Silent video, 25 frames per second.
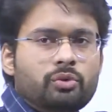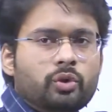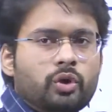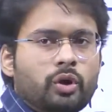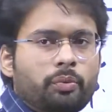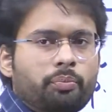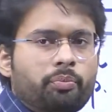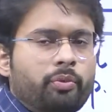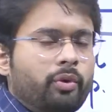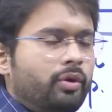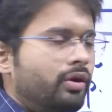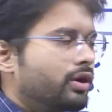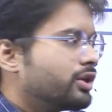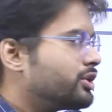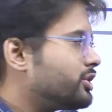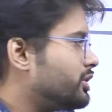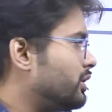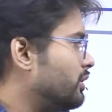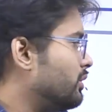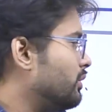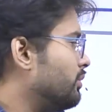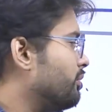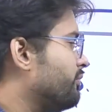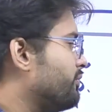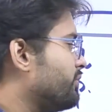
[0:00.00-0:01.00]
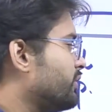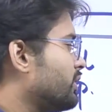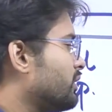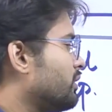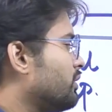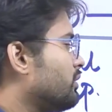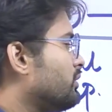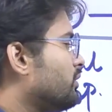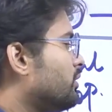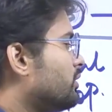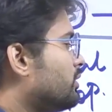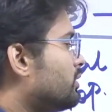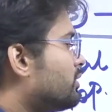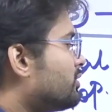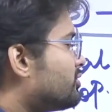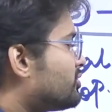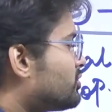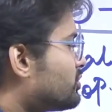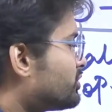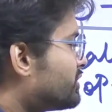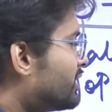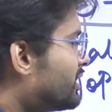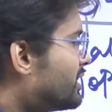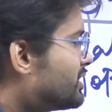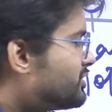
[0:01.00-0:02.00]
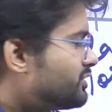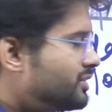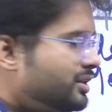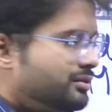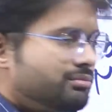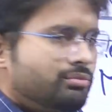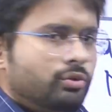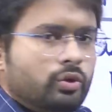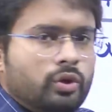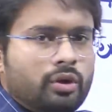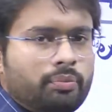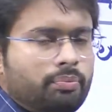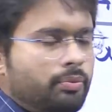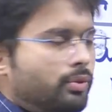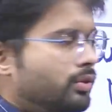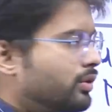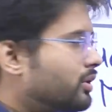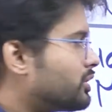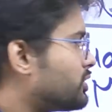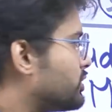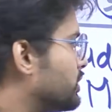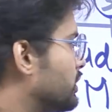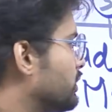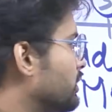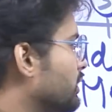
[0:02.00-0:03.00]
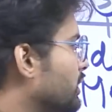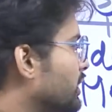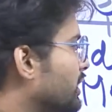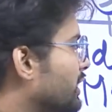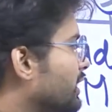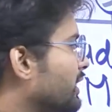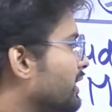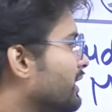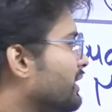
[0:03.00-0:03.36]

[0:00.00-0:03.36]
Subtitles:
mode of production, socialistic mode of production,